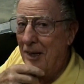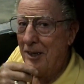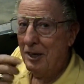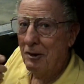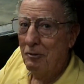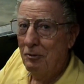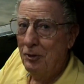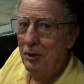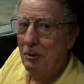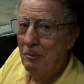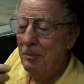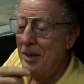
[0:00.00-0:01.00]
I got
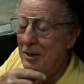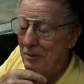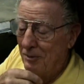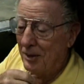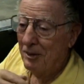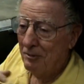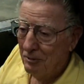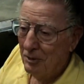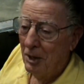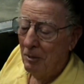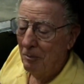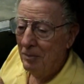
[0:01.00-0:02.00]
full benefit
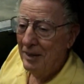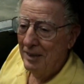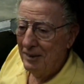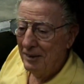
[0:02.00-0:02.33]
from